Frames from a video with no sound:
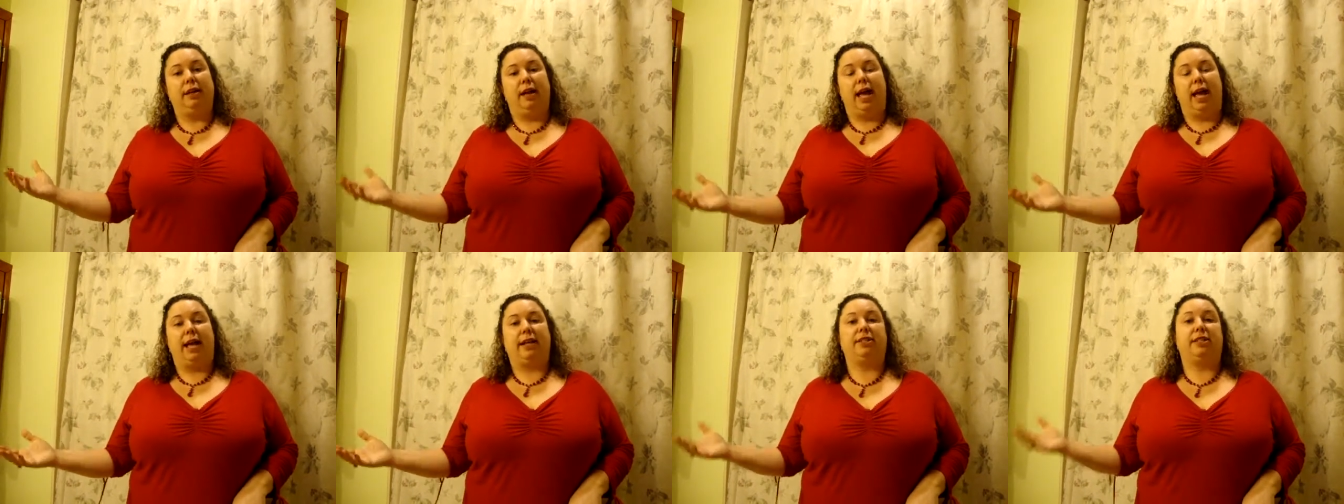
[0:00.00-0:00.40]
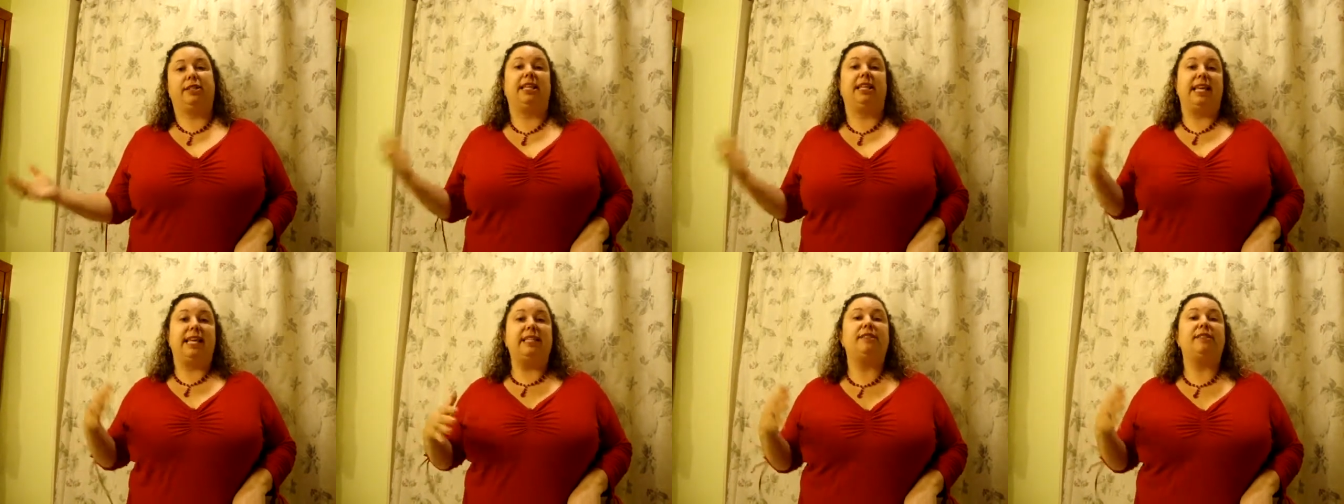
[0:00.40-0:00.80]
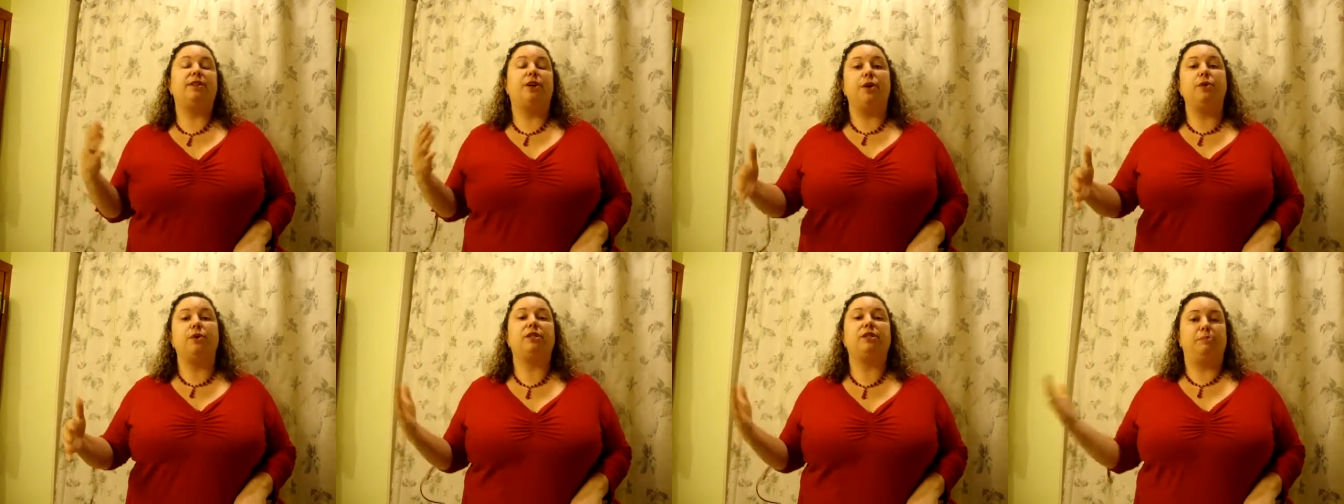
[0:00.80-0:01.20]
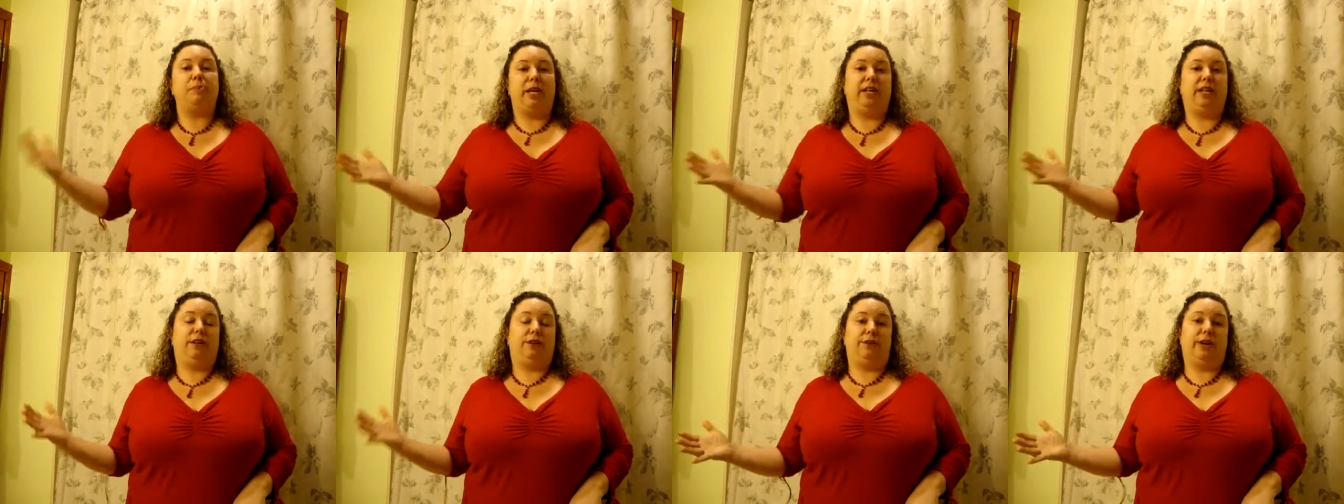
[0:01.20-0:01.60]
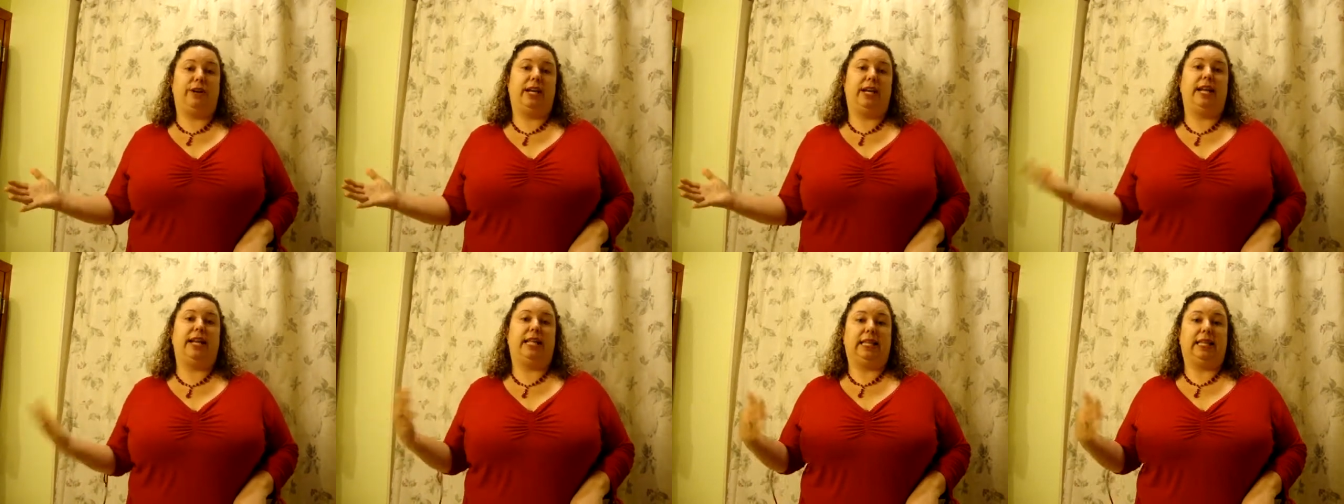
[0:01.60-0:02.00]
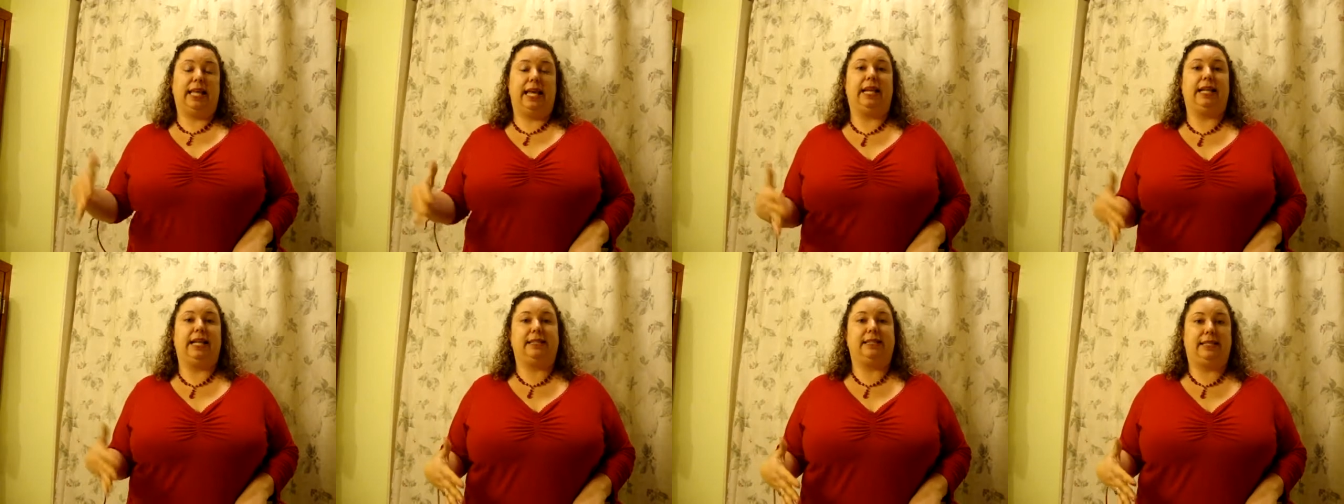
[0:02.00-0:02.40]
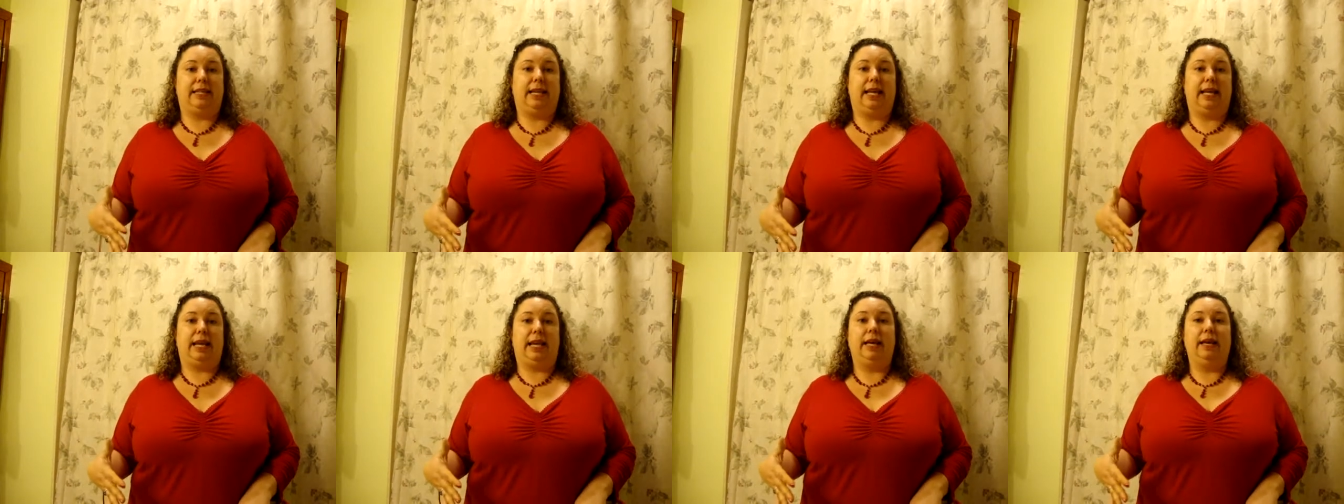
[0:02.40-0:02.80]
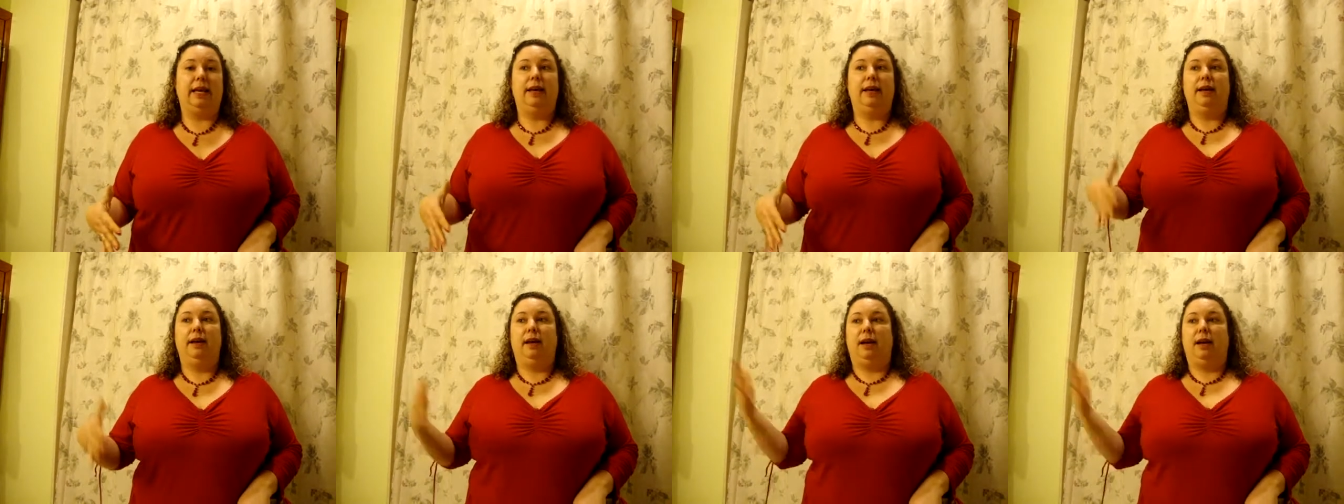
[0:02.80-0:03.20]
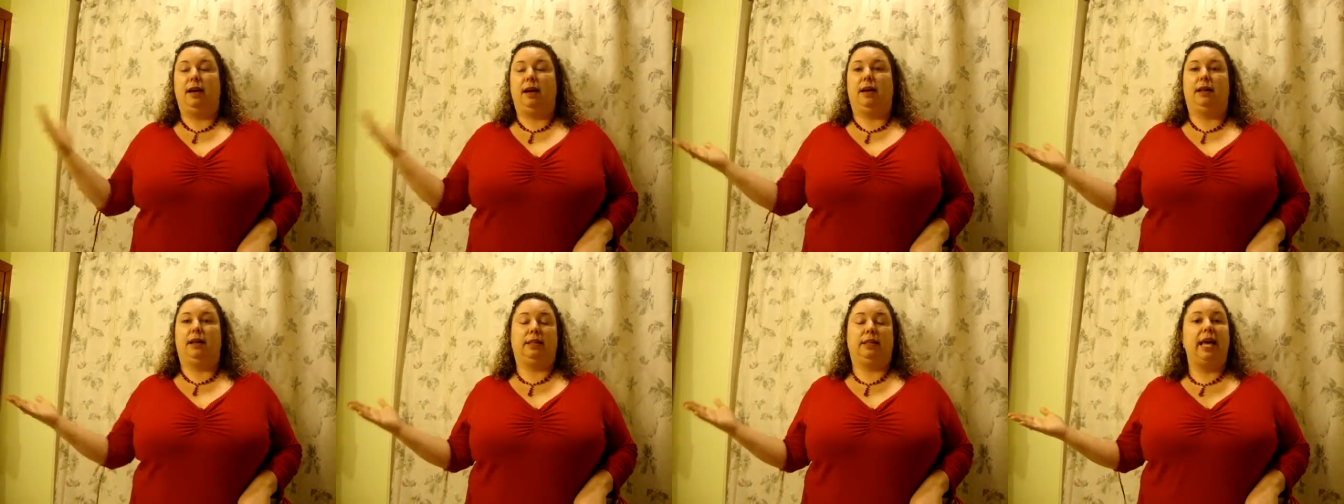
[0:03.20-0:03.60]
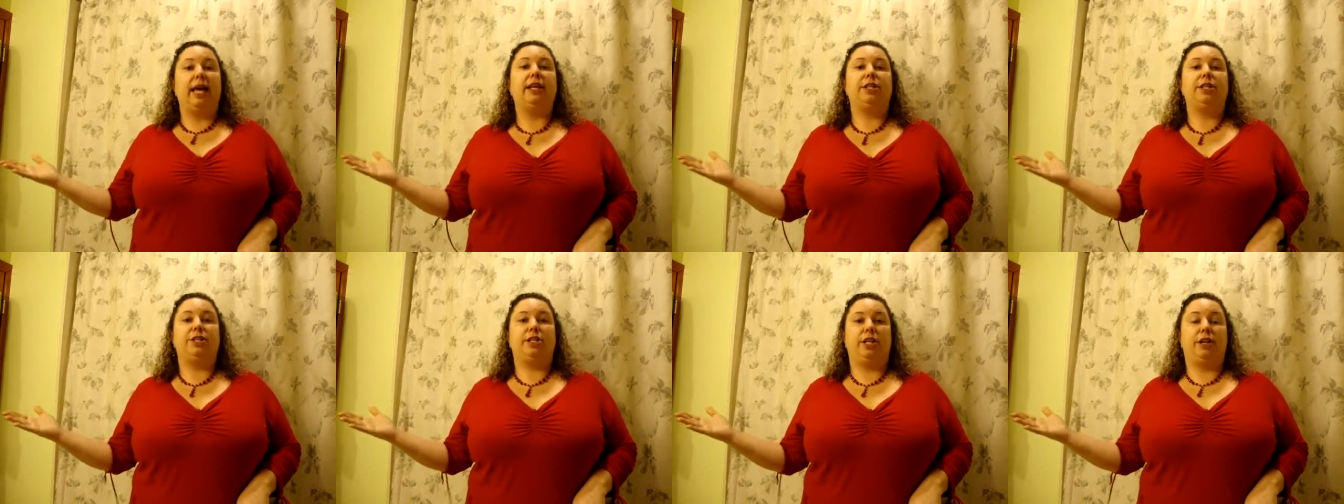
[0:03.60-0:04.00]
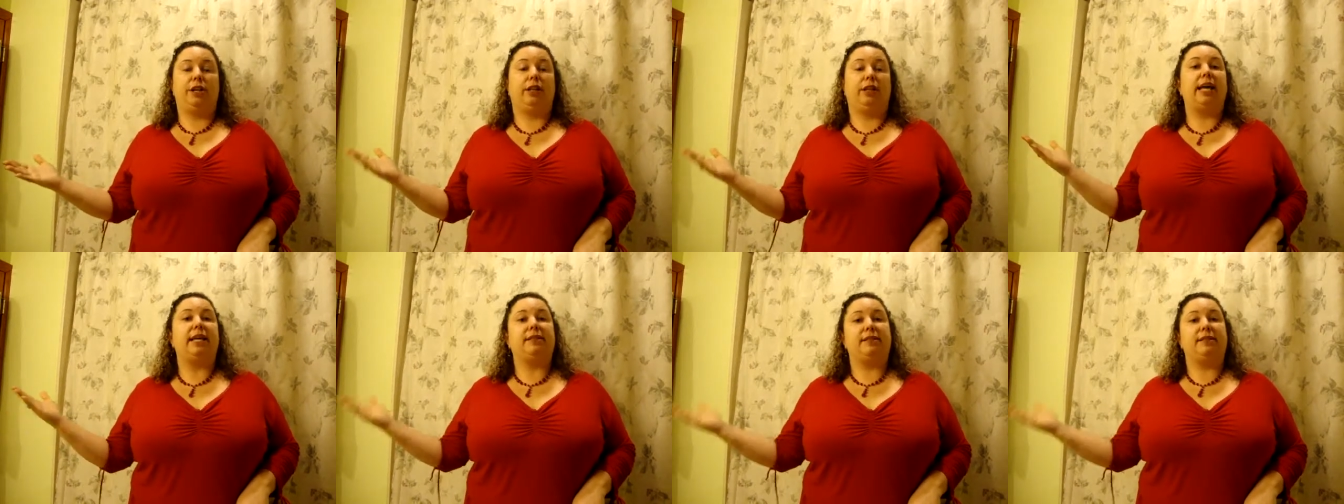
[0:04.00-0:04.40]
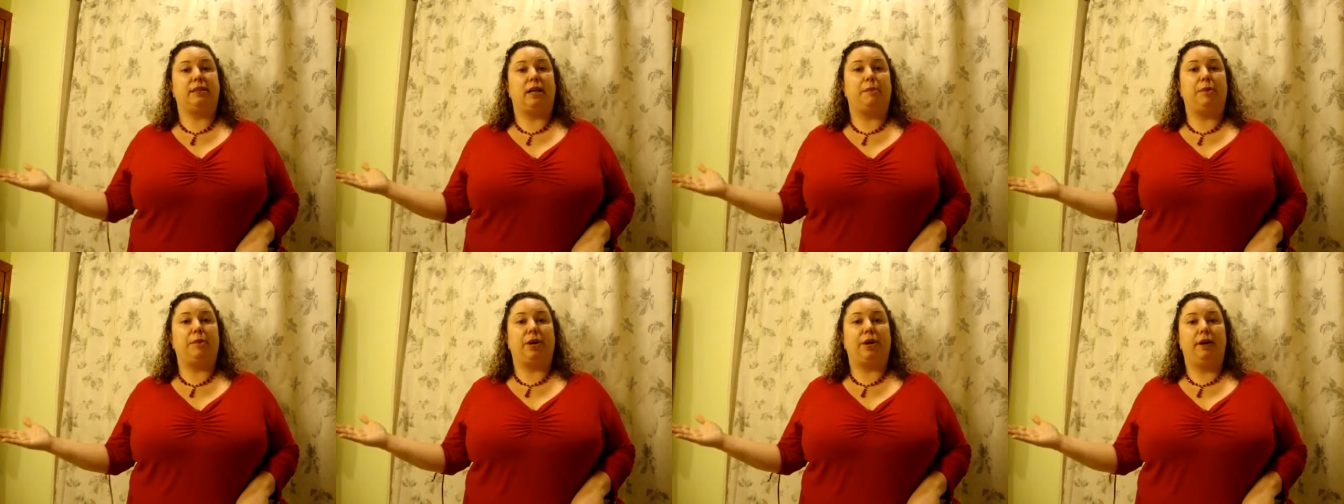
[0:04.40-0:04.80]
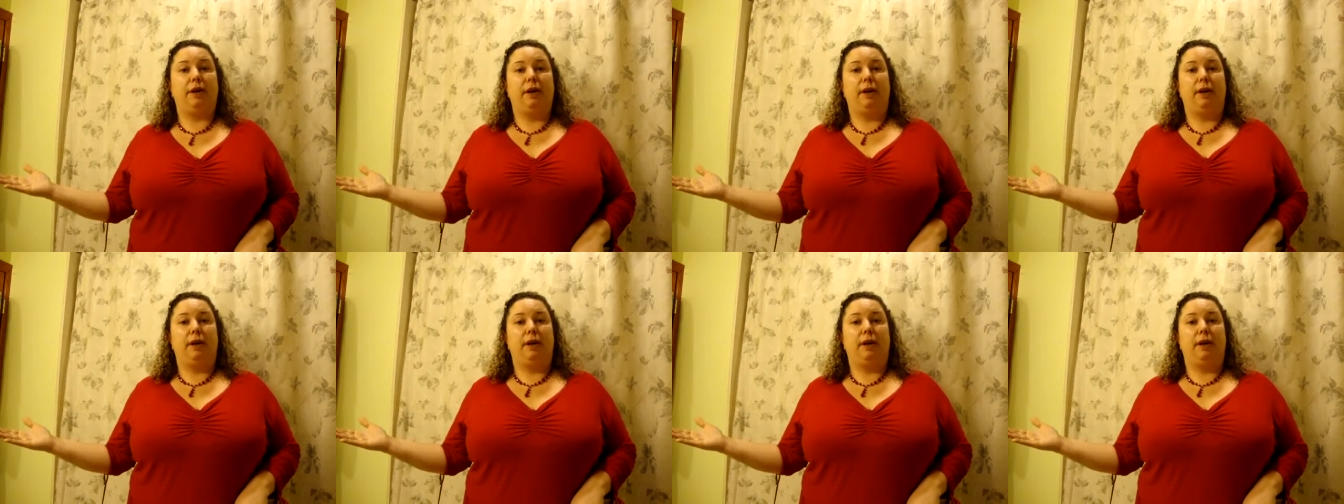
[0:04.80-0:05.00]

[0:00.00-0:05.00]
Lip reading: actually the East Coast meet and greet in Atlantic City last summer,